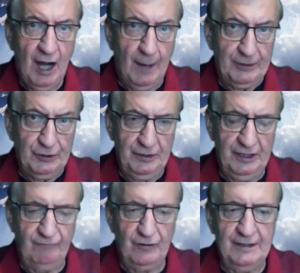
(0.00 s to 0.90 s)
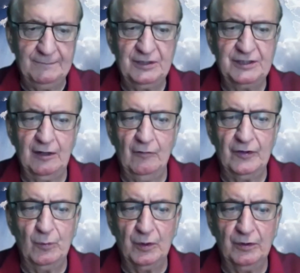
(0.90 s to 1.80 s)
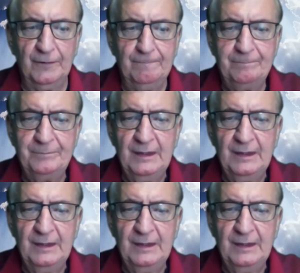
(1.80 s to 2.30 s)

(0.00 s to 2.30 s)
opportunity for him to take over the world.